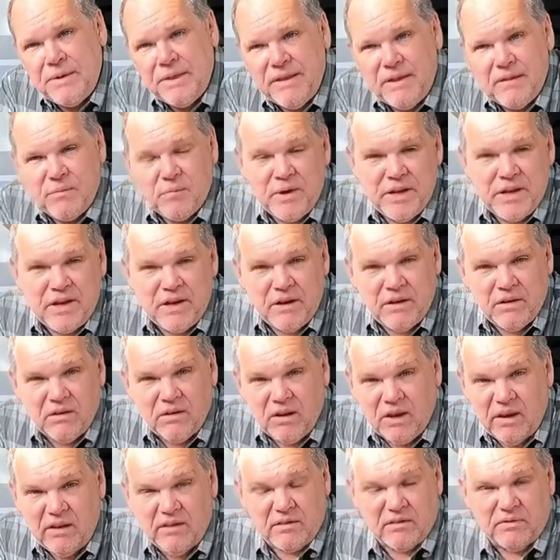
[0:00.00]
and then we'd
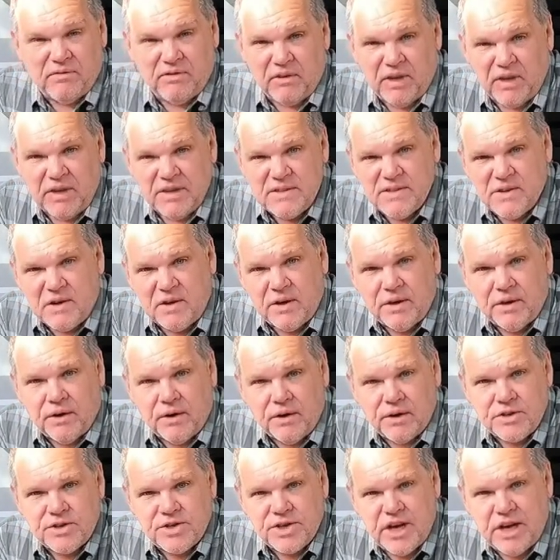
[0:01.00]
hear other friends on
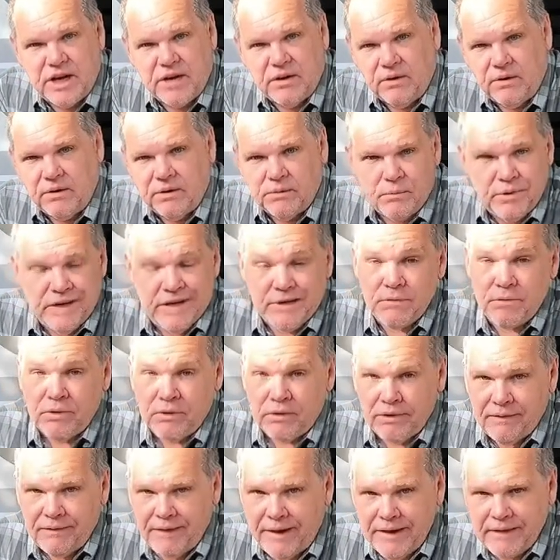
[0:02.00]
our channel, and we didn't
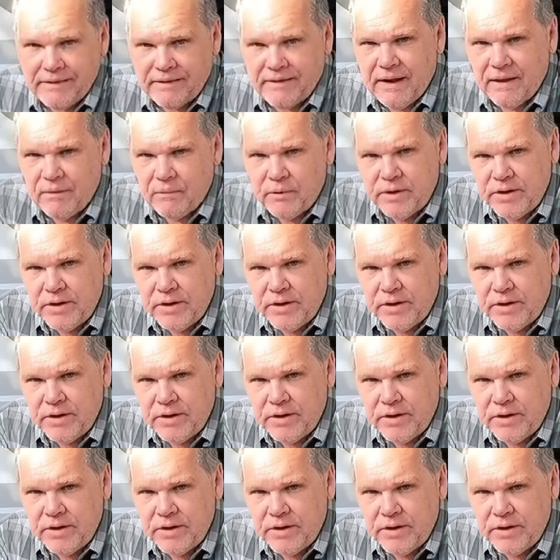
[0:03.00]
really like that.